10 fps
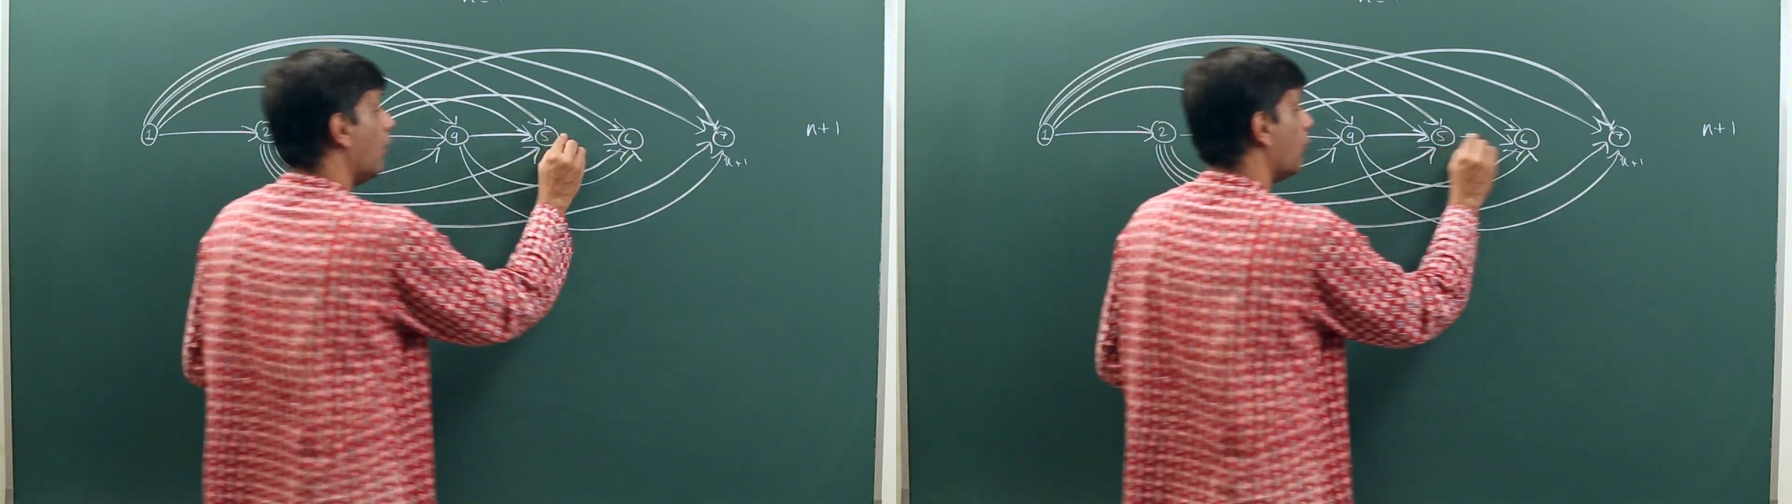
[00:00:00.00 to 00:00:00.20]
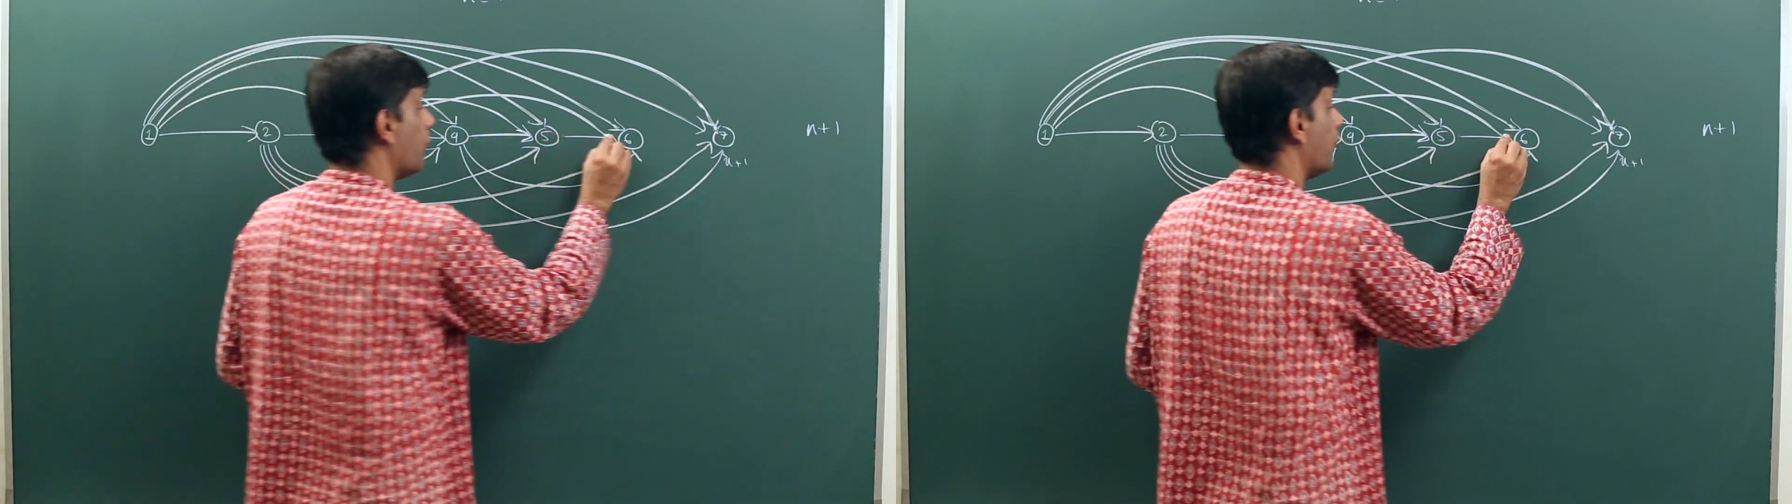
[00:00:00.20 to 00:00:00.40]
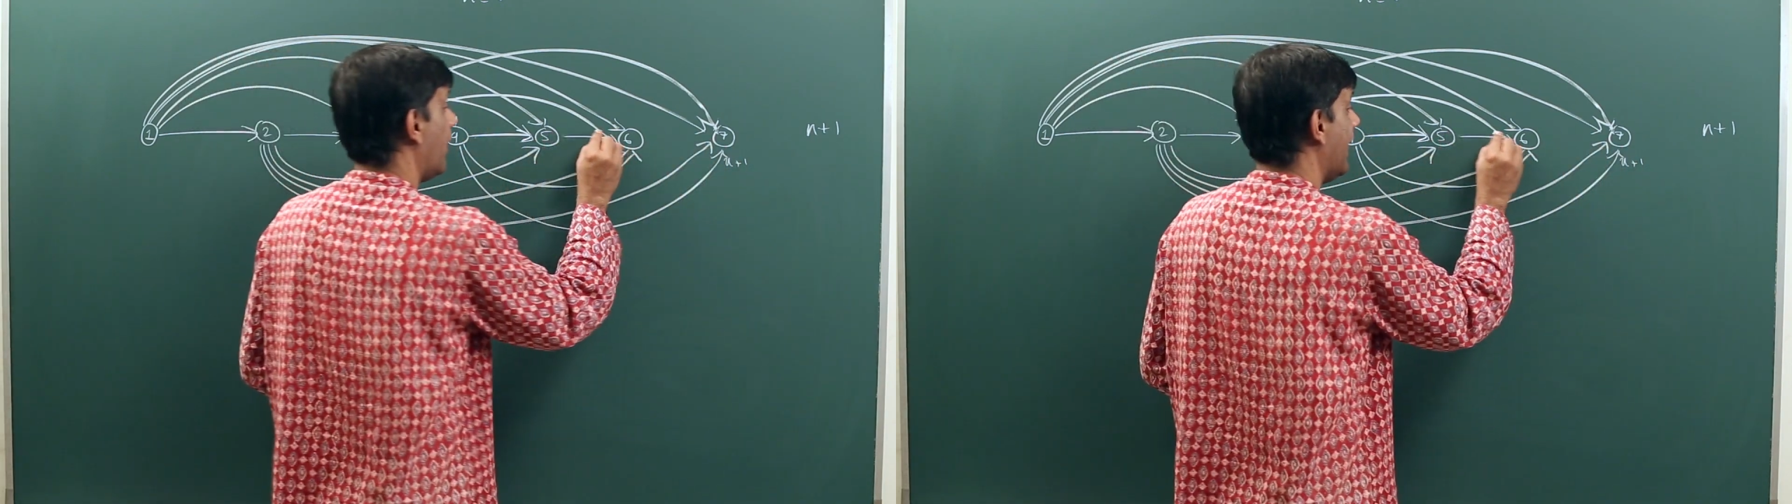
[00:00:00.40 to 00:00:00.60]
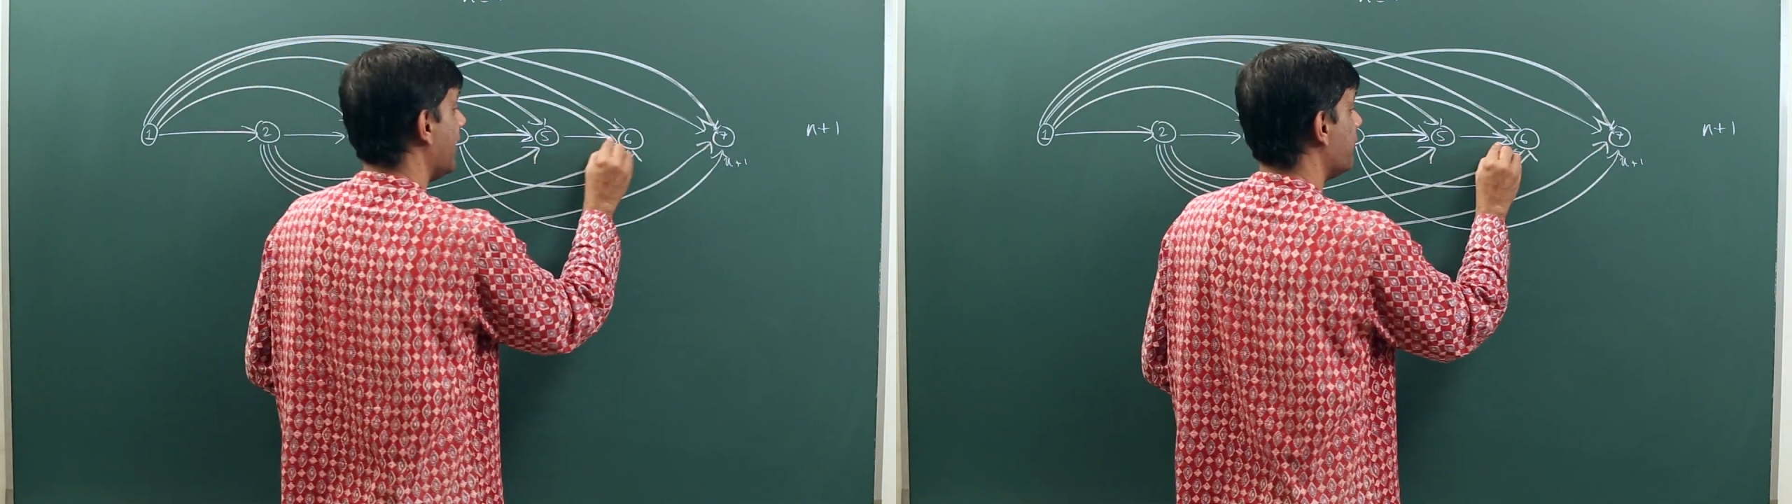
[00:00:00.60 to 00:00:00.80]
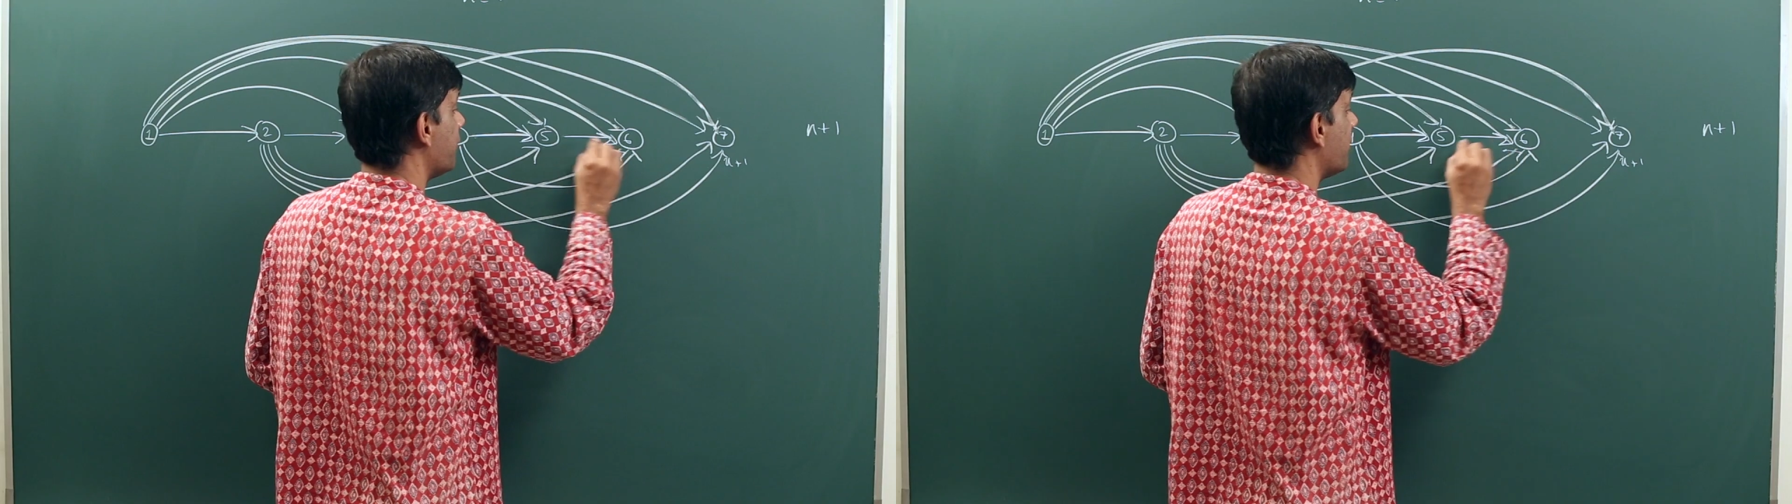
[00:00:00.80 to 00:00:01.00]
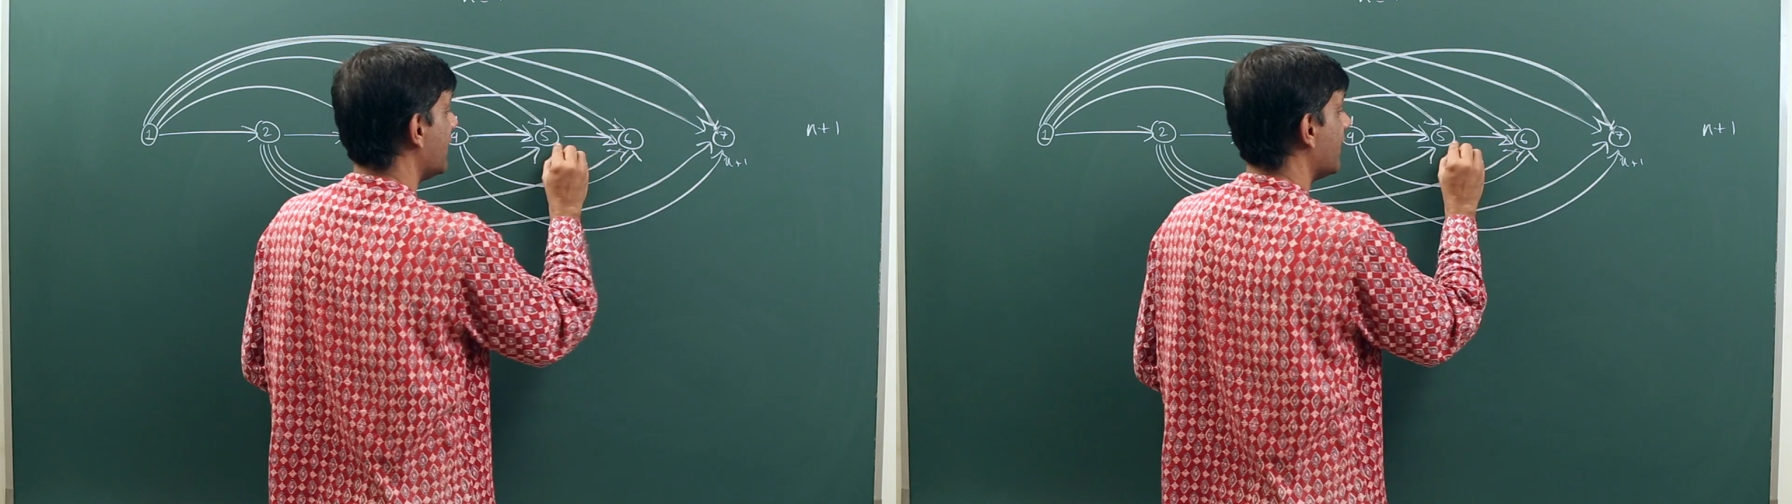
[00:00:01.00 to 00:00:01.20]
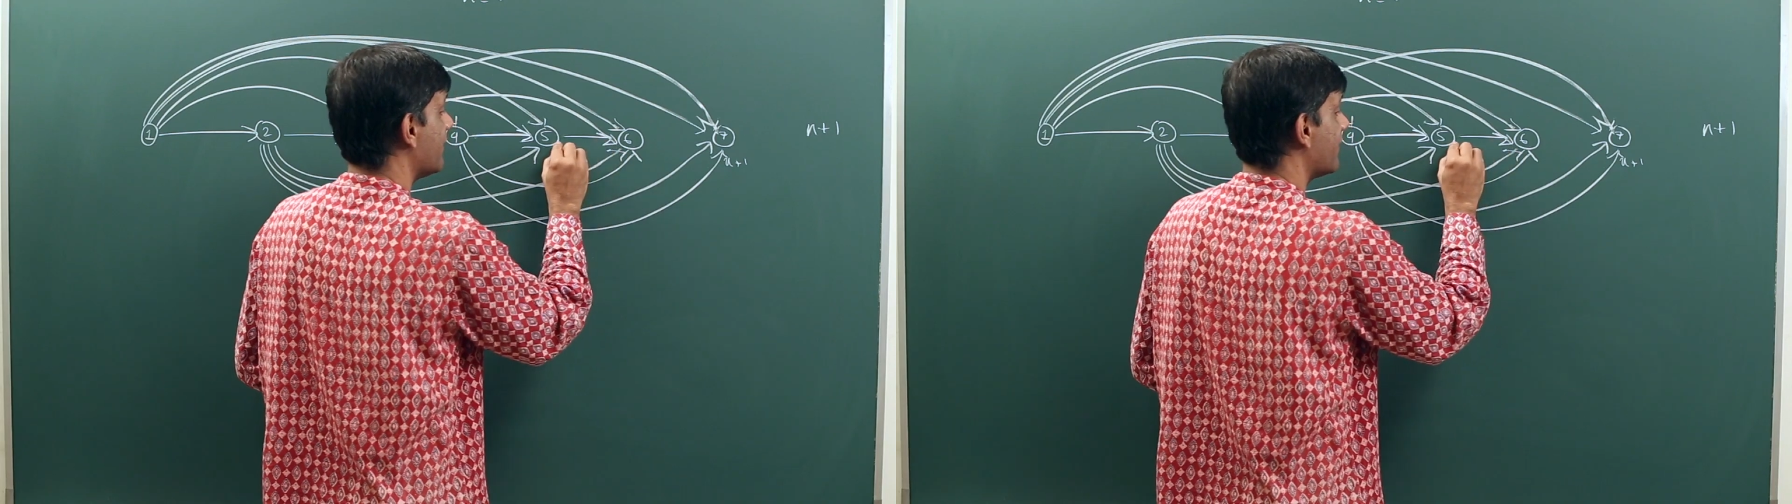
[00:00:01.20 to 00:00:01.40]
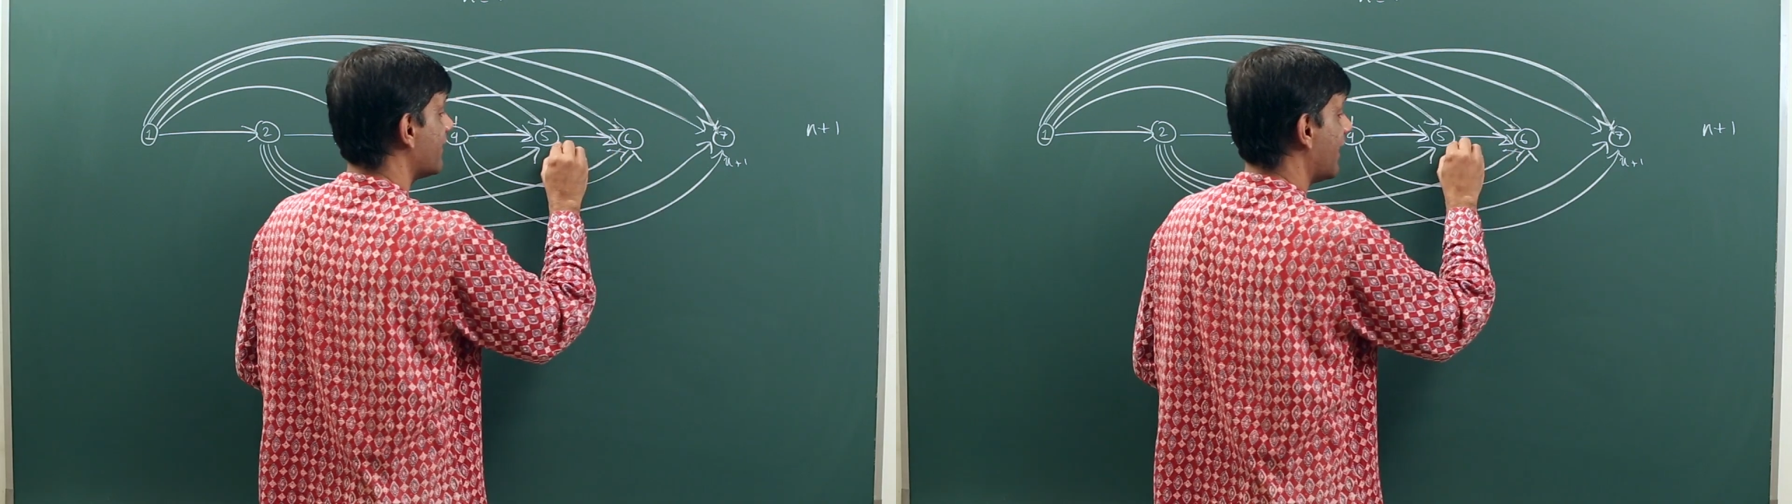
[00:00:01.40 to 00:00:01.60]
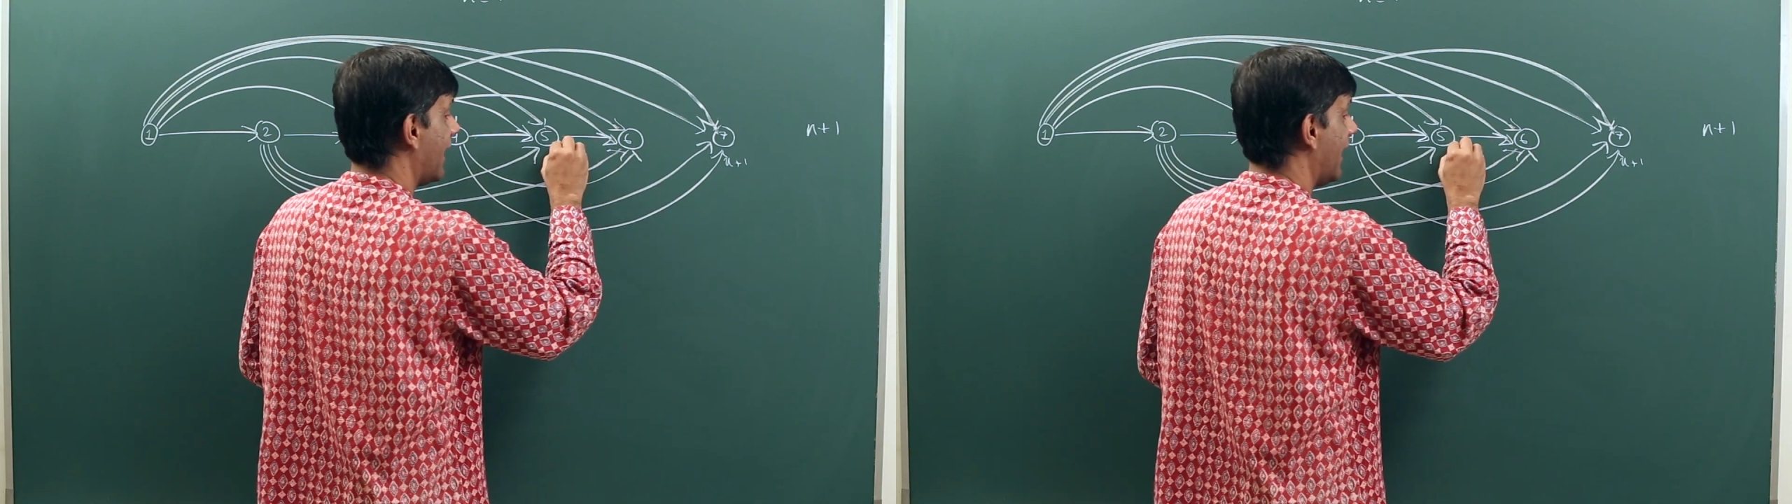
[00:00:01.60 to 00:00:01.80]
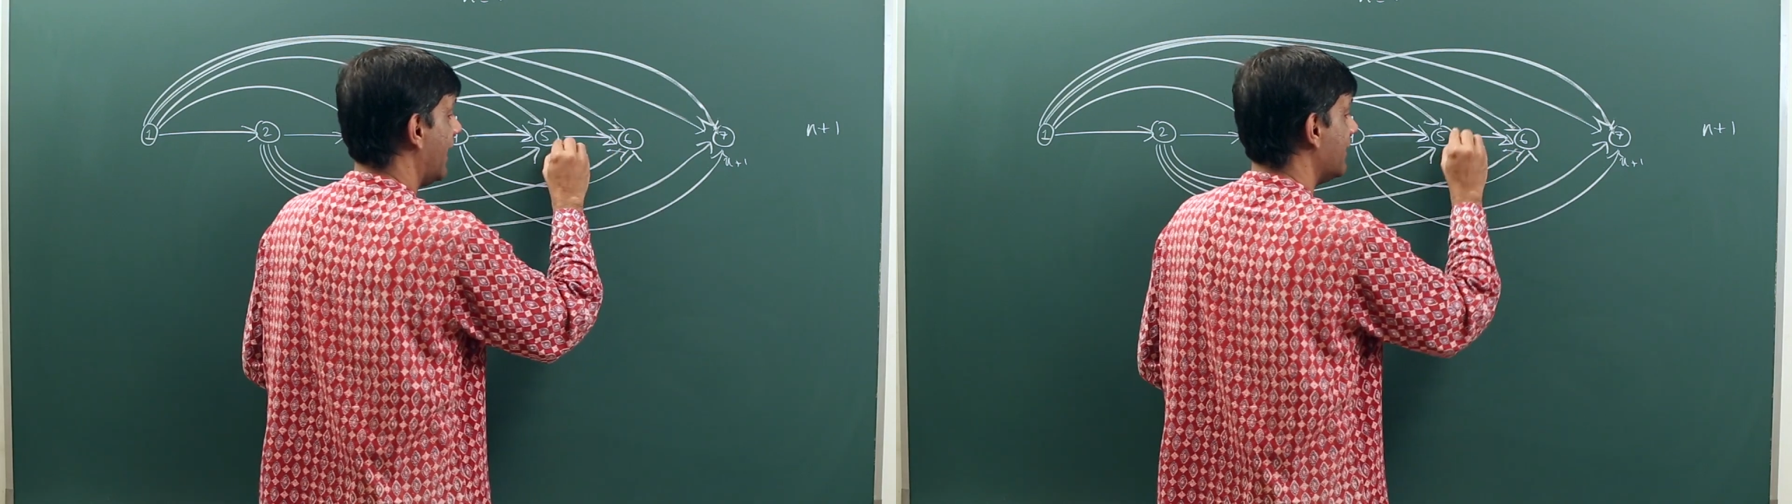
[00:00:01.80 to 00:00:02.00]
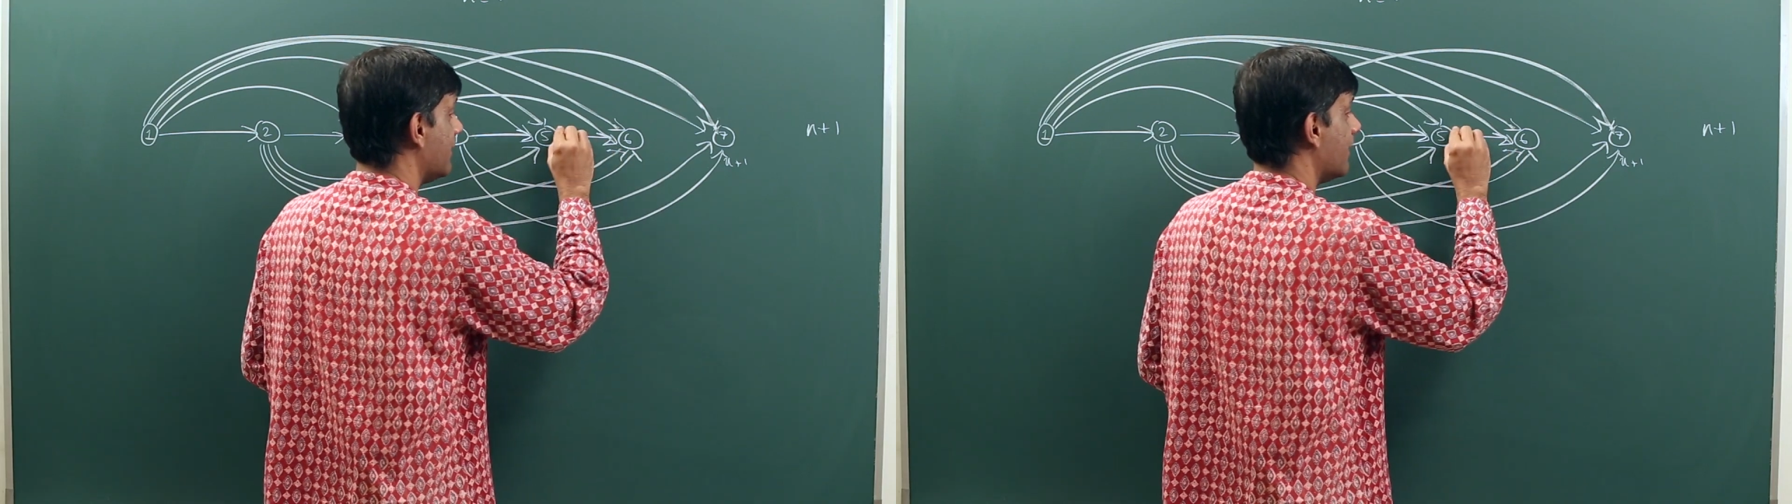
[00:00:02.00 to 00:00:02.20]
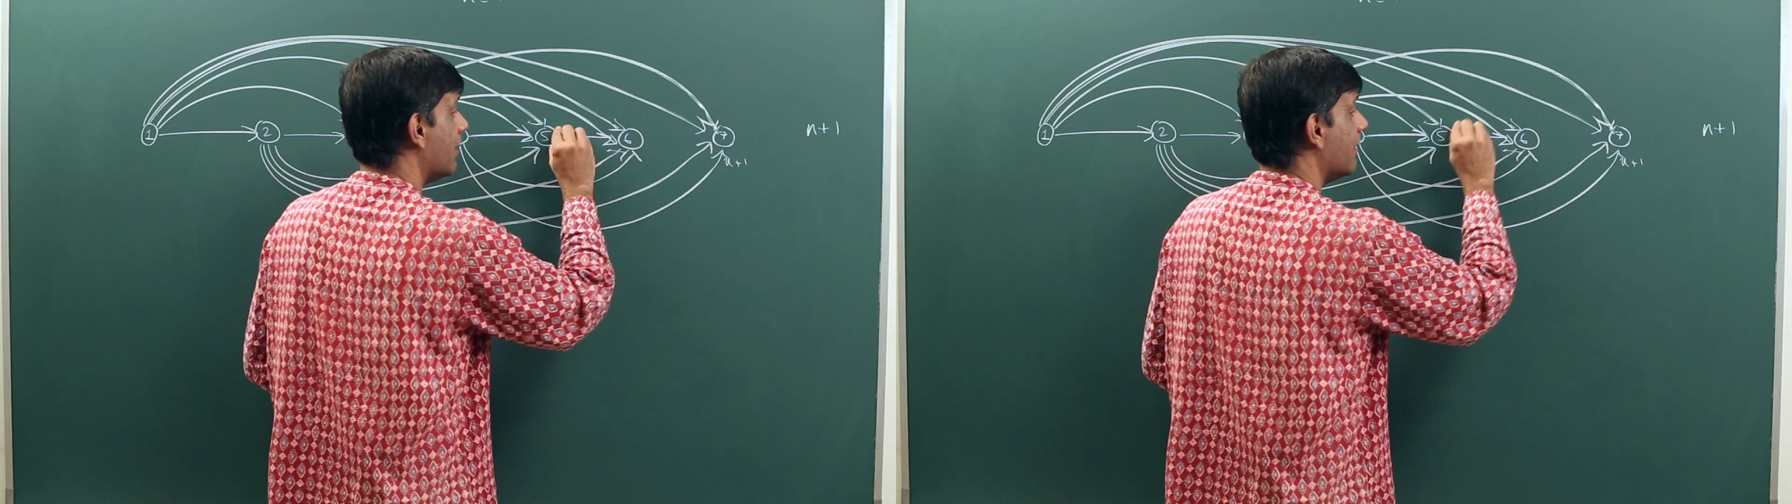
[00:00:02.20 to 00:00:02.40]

5, 6, and